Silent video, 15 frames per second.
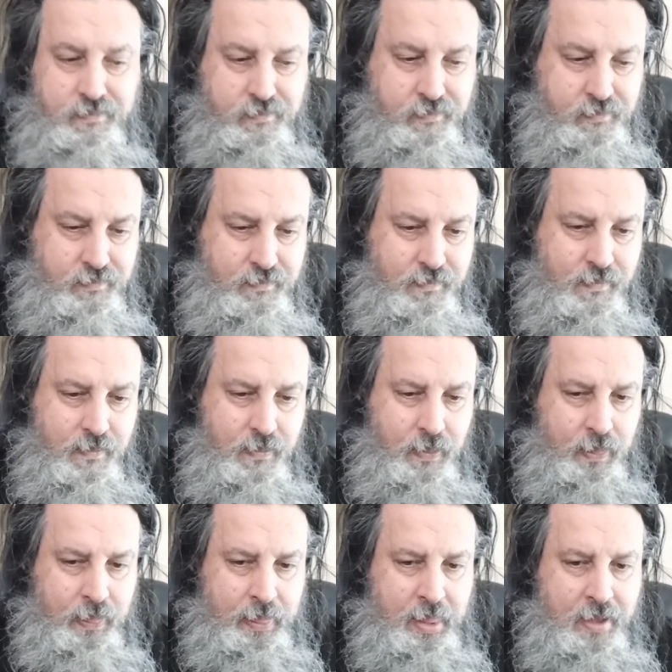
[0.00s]

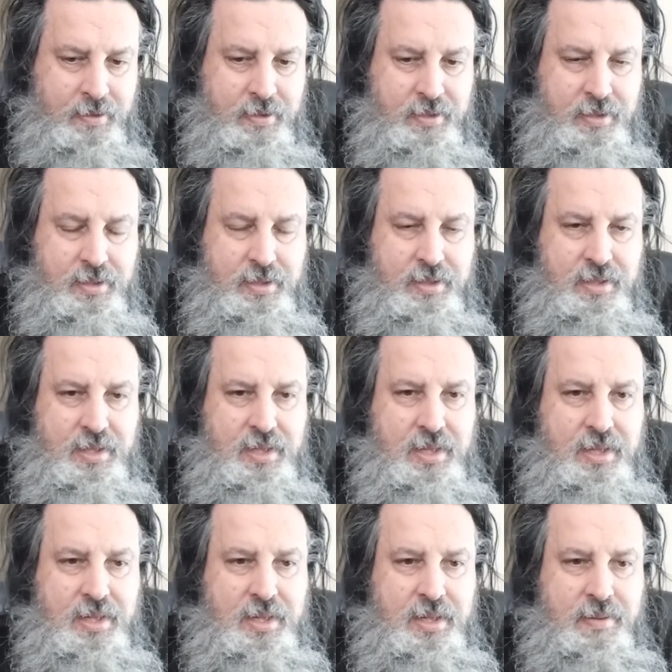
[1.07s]

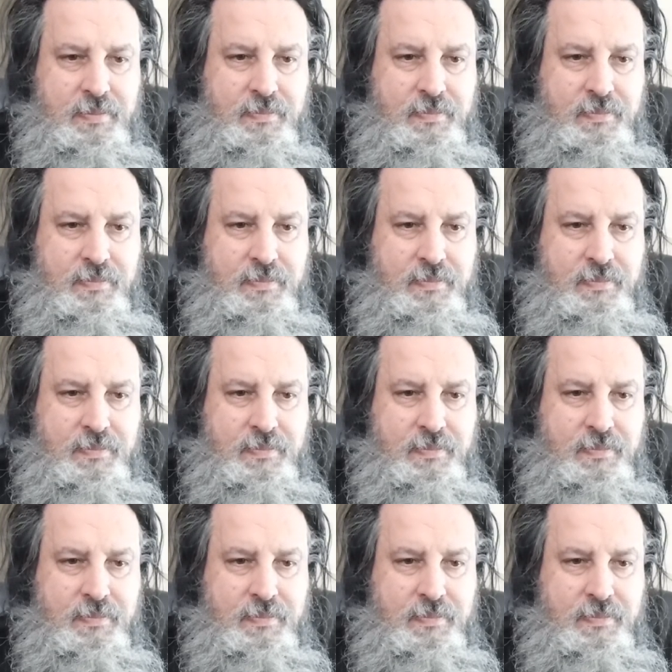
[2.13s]
[no speech]